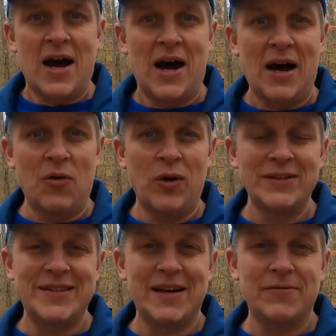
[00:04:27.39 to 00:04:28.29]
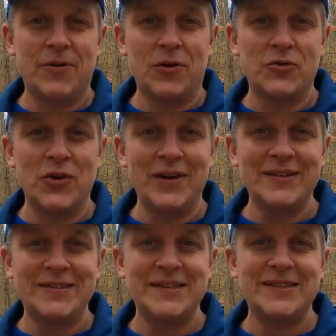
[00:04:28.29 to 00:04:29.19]
Once that fall
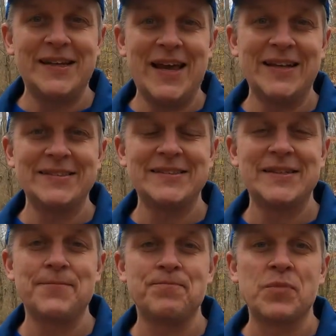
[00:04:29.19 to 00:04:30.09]
training season ends,